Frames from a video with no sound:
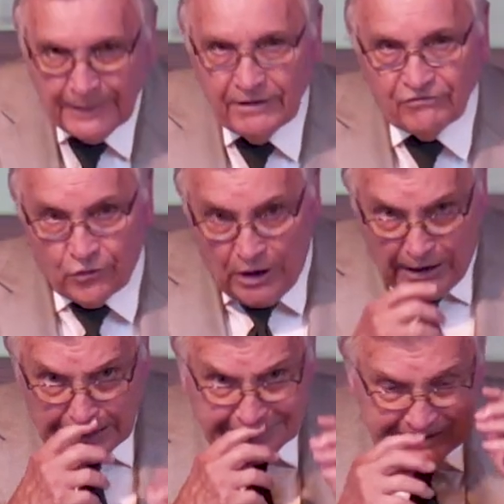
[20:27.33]
For
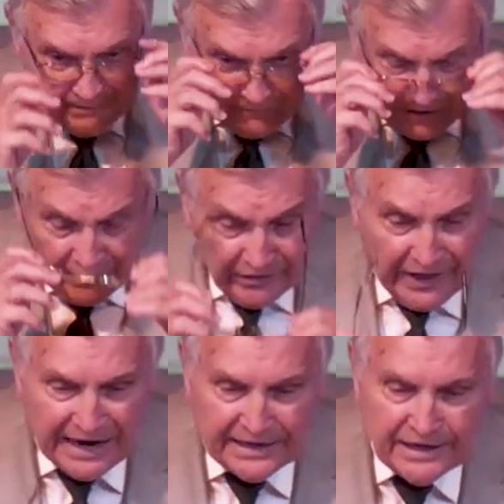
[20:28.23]
us,
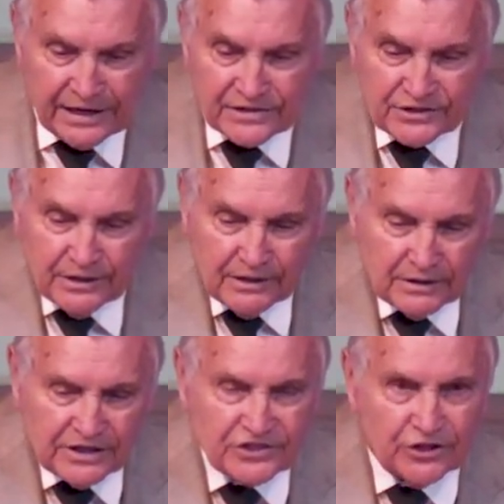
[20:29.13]
that is,
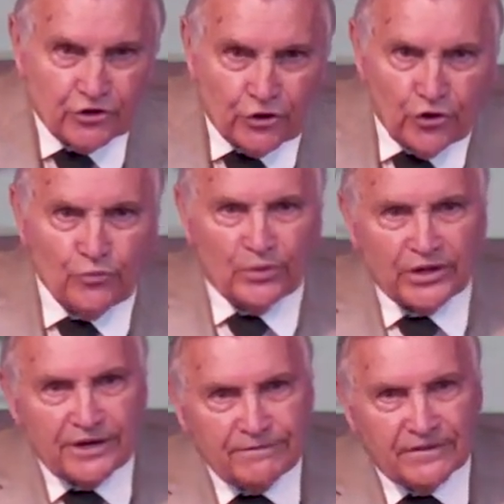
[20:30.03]
listen, do you
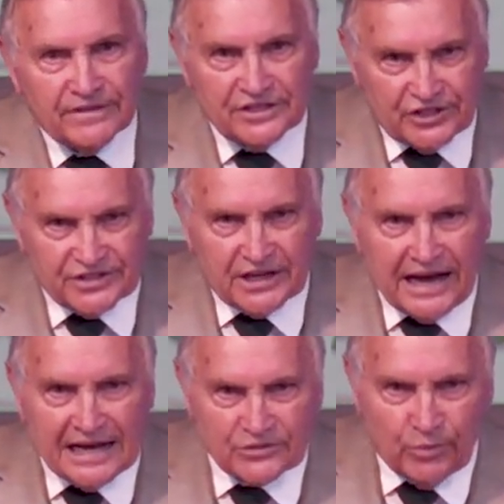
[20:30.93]
believe this is the
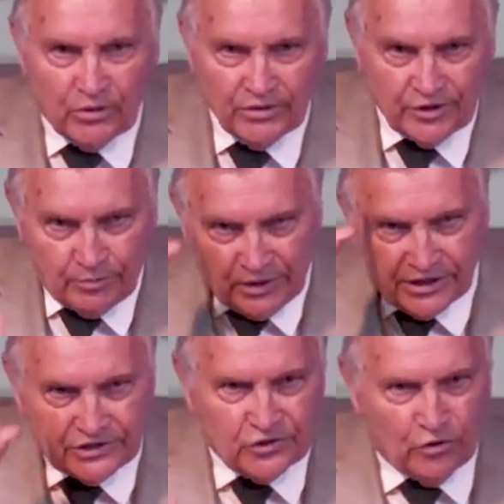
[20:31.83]
gospel? The blood
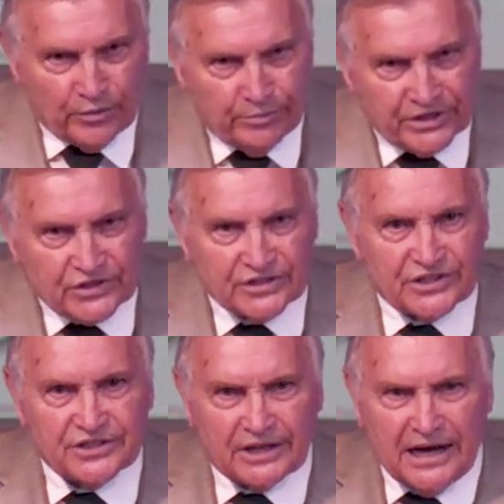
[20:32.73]
atonement business
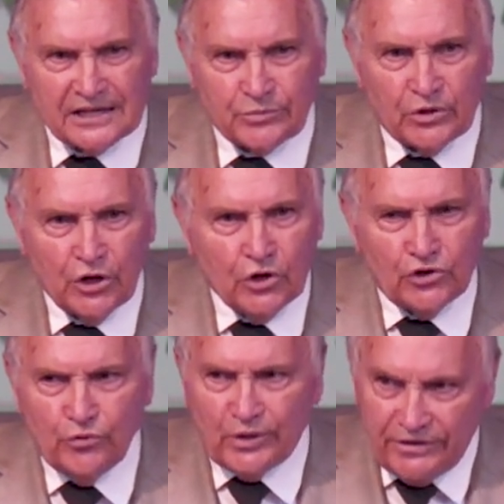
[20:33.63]
is the gospel. Do
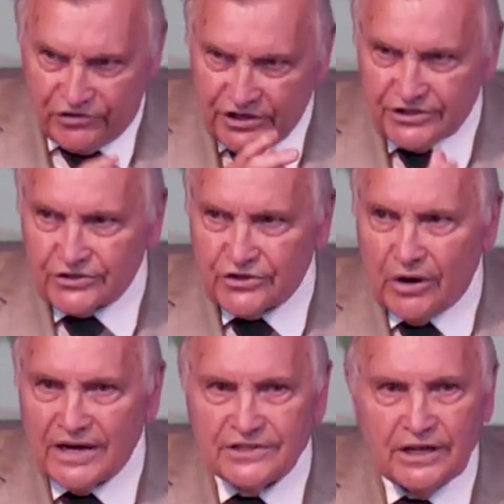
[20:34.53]
you believe Jesus
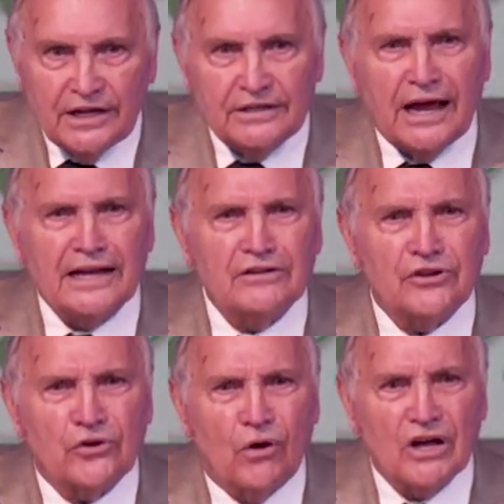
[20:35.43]
Christ died on the
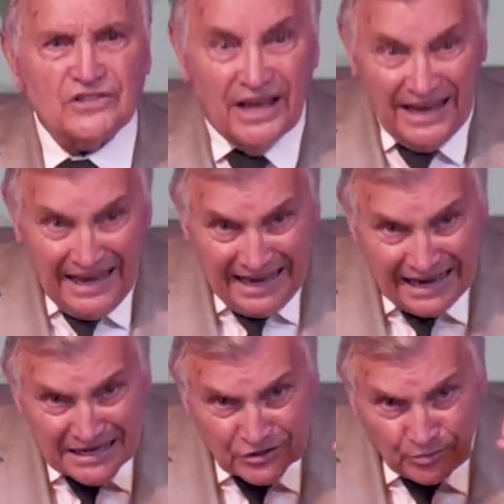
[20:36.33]
cross?
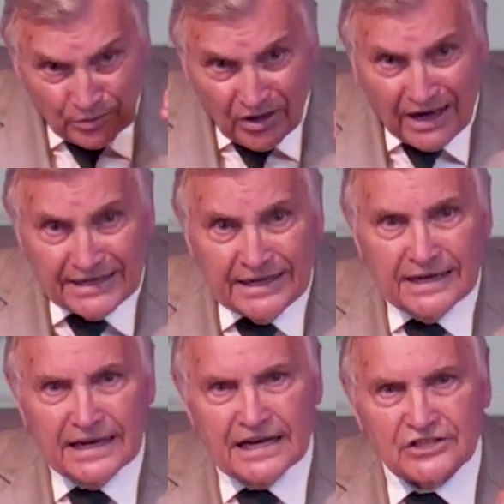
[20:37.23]
His blood
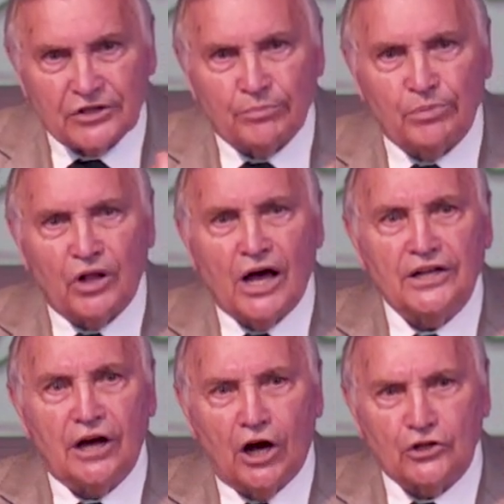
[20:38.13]
is the
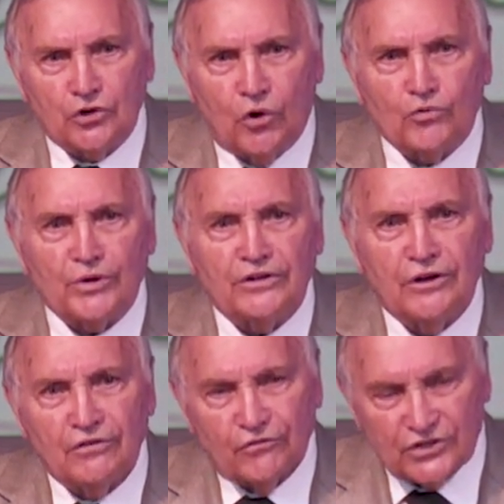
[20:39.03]
blood atonement
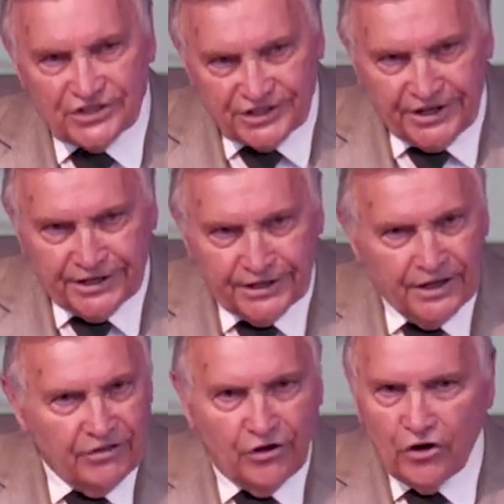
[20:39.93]
for sin.
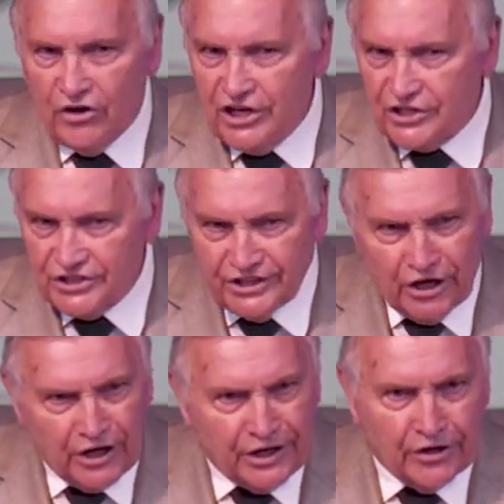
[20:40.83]
There is
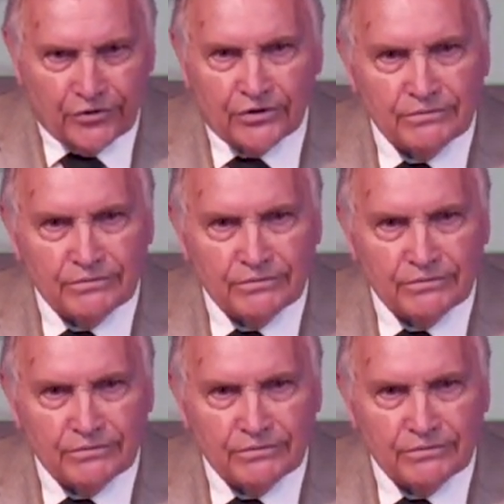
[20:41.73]
none other.